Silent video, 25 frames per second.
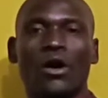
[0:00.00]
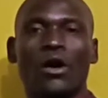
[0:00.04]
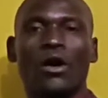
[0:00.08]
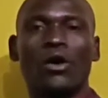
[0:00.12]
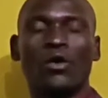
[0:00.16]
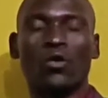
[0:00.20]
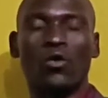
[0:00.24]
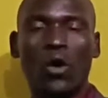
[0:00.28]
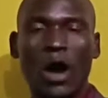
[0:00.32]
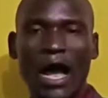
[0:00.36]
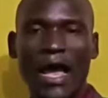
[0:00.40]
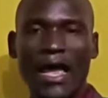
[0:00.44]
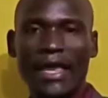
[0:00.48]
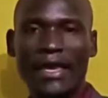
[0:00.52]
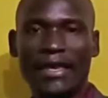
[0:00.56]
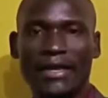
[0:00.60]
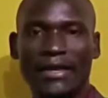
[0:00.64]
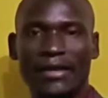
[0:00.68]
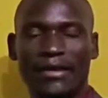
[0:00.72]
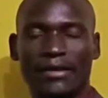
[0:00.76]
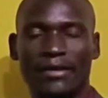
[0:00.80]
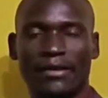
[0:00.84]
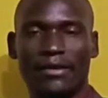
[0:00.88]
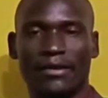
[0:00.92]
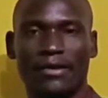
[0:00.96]
Ruai,
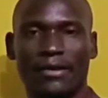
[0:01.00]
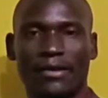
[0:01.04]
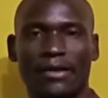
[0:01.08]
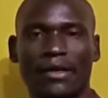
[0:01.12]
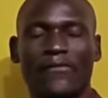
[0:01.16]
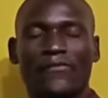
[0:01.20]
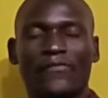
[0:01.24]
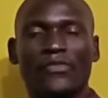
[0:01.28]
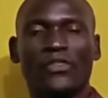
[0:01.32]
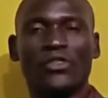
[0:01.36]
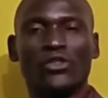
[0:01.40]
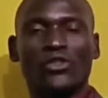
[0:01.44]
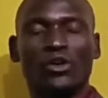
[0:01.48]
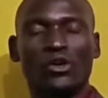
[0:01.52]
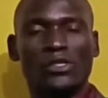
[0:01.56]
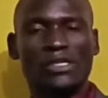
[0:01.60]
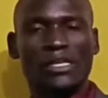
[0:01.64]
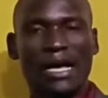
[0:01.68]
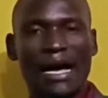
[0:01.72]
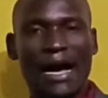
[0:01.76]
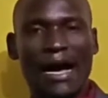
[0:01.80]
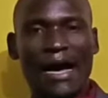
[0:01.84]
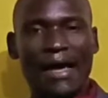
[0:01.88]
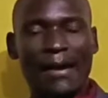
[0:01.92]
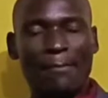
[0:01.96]
those
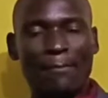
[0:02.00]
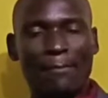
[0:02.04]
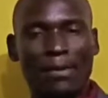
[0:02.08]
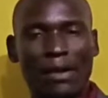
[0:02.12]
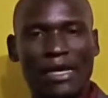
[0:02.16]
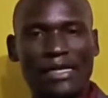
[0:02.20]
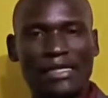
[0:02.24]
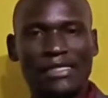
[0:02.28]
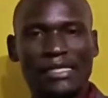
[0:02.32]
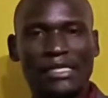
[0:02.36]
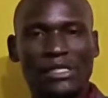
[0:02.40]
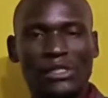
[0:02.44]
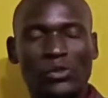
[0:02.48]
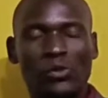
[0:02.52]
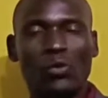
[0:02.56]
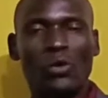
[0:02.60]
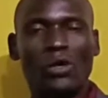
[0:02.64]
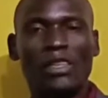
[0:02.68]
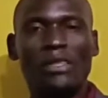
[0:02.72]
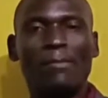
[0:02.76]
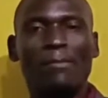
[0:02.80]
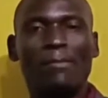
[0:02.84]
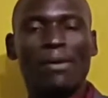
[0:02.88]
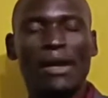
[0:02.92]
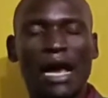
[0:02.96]
are places with
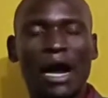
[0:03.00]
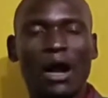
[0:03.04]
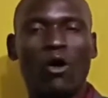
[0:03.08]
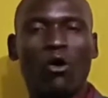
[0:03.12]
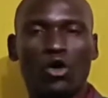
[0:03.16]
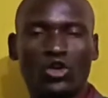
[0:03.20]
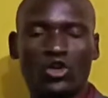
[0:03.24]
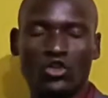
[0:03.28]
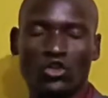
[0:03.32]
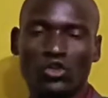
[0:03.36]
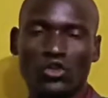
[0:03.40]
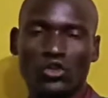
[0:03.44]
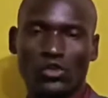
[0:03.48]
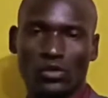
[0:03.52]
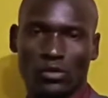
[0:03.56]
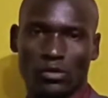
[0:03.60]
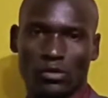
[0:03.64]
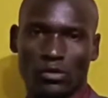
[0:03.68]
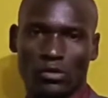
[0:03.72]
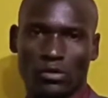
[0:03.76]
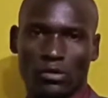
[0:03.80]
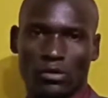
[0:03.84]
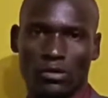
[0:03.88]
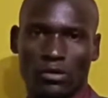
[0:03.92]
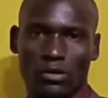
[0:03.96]
black cotton.
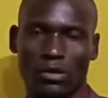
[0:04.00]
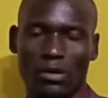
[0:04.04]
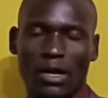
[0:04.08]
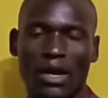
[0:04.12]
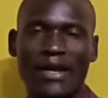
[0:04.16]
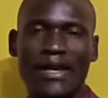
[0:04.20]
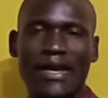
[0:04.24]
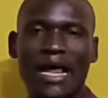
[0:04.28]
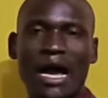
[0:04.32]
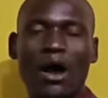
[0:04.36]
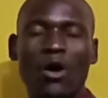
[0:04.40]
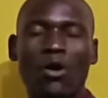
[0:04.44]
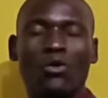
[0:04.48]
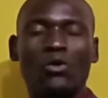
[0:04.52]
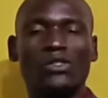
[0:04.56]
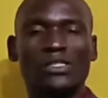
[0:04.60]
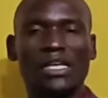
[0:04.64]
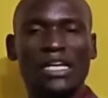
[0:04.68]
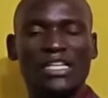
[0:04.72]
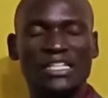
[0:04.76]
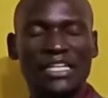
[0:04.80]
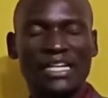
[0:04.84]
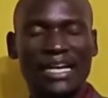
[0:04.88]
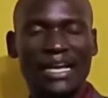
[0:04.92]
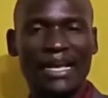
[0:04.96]
Now,
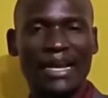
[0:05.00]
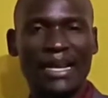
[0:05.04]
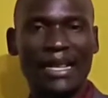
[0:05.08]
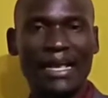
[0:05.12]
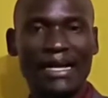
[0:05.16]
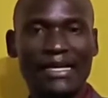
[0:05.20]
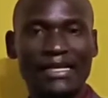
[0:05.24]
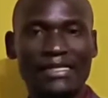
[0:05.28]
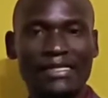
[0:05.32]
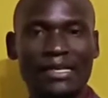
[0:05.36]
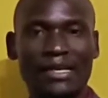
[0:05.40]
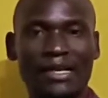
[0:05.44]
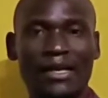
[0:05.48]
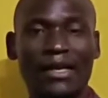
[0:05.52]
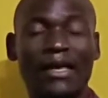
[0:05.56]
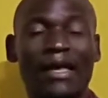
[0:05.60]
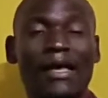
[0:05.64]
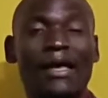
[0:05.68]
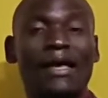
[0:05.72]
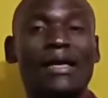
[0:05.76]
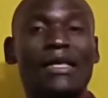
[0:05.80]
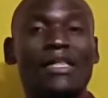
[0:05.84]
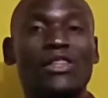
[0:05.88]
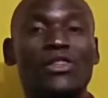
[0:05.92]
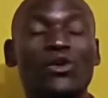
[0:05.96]
such areas, uh,
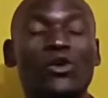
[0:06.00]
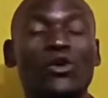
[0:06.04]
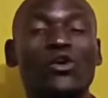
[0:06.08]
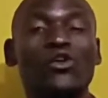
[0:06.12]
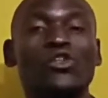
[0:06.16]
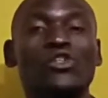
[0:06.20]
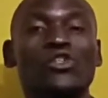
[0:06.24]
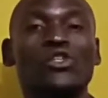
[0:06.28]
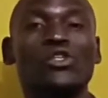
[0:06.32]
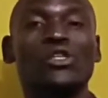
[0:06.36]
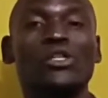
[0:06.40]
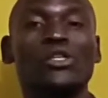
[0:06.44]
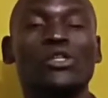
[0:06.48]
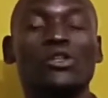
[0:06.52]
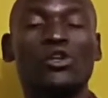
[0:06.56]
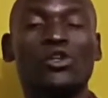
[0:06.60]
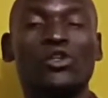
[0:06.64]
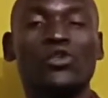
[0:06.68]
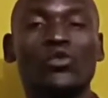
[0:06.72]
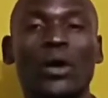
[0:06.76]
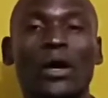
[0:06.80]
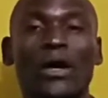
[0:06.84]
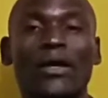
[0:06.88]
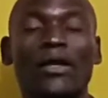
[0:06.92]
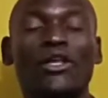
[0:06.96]
those, those
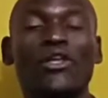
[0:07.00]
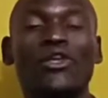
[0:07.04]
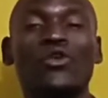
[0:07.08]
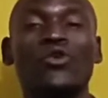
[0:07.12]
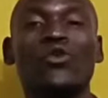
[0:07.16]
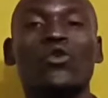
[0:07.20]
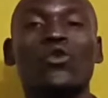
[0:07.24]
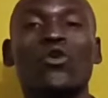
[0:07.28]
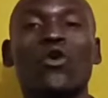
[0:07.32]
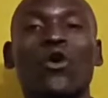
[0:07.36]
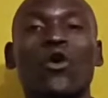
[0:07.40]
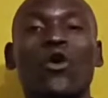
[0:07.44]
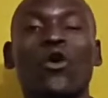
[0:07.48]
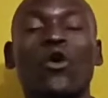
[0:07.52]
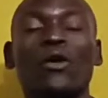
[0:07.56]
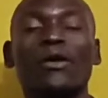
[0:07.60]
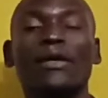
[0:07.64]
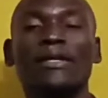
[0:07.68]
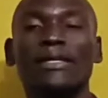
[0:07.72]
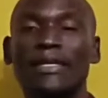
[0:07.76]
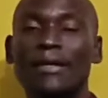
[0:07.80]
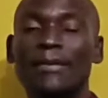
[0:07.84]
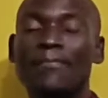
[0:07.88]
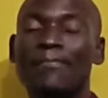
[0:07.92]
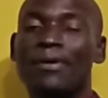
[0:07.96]
one, you go
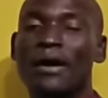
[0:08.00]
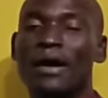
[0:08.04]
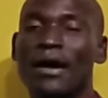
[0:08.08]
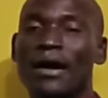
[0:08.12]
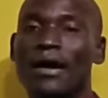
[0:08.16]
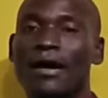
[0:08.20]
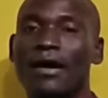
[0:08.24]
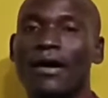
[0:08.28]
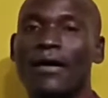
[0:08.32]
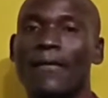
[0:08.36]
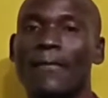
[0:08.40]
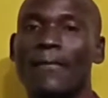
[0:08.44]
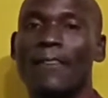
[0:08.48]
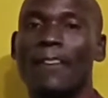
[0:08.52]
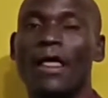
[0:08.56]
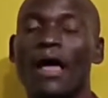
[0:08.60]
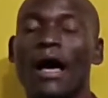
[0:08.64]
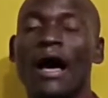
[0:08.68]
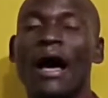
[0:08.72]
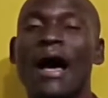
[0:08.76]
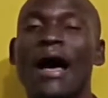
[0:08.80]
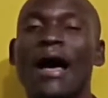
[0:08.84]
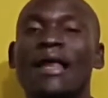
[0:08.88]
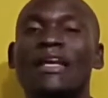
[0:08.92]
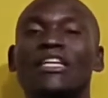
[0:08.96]
deeper
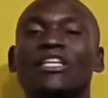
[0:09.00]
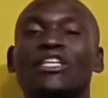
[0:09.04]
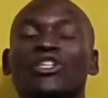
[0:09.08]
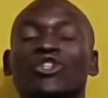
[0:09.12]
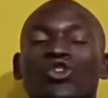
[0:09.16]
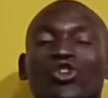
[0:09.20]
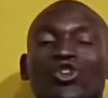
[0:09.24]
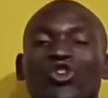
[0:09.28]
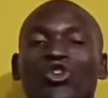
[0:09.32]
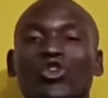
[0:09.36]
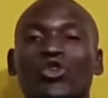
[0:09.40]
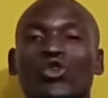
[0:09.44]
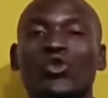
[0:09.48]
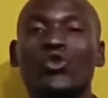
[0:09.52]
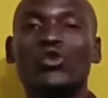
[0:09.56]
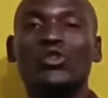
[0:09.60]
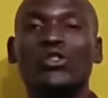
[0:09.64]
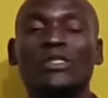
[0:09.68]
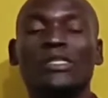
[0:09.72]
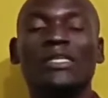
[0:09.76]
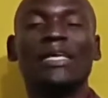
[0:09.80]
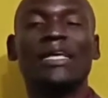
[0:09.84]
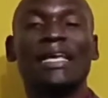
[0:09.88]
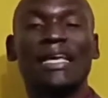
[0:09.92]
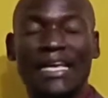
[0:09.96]
and you
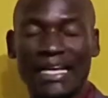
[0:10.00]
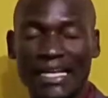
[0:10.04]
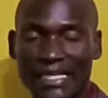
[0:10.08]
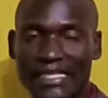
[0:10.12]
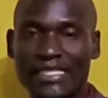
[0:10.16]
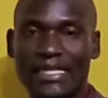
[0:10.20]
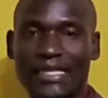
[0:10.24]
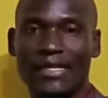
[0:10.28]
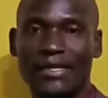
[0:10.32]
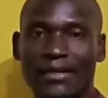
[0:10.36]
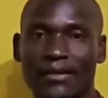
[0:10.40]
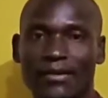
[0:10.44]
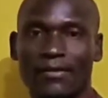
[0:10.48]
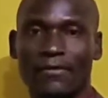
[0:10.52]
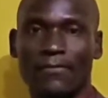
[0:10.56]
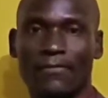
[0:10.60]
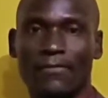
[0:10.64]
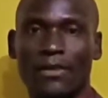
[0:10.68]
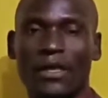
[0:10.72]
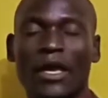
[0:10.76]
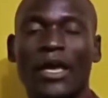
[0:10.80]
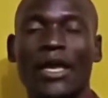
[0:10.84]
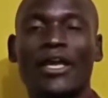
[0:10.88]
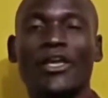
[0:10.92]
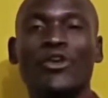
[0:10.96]
use casing.
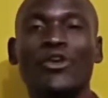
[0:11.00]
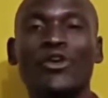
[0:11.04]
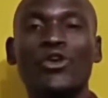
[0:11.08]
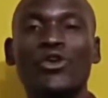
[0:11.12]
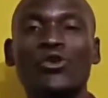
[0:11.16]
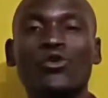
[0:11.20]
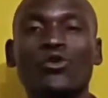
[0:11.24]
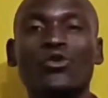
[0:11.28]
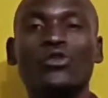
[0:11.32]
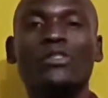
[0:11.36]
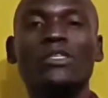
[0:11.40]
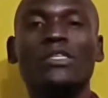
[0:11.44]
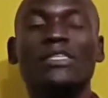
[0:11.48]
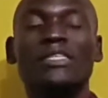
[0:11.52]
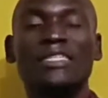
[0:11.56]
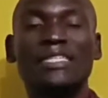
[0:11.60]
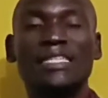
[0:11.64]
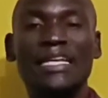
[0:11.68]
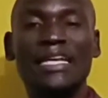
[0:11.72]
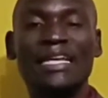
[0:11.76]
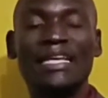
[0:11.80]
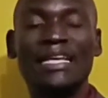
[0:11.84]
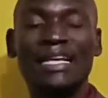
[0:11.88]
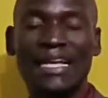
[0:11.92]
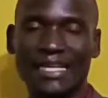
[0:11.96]
You use
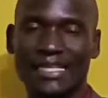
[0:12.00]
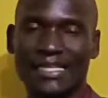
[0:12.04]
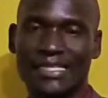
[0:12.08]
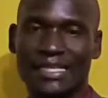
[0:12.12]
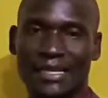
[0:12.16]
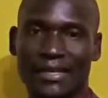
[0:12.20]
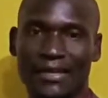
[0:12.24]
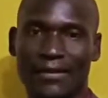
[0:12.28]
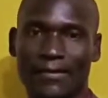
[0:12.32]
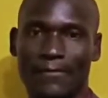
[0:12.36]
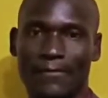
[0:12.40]
steel casing.